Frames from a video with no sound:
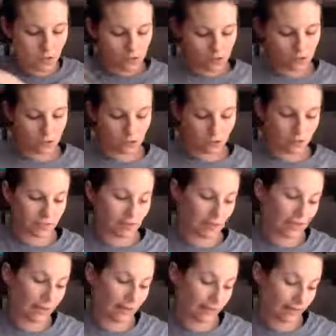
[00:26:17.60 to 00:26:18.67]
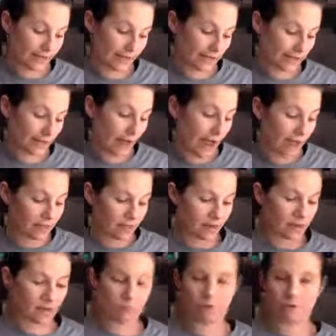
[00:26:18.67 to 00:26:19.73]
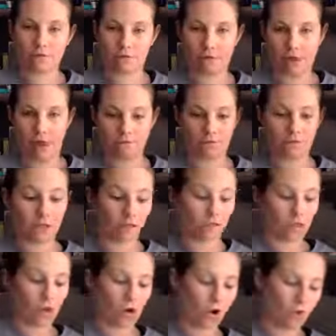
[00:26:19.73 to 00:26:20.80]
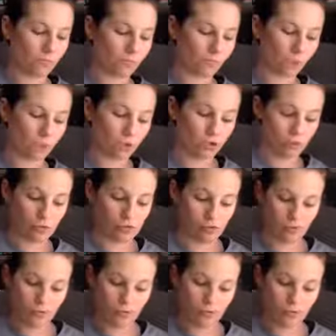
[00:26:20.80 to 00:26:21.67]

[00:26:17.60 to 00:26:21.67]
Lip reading: So Christina, like I said, I think I'd prefer to have Liquid Calm number 2.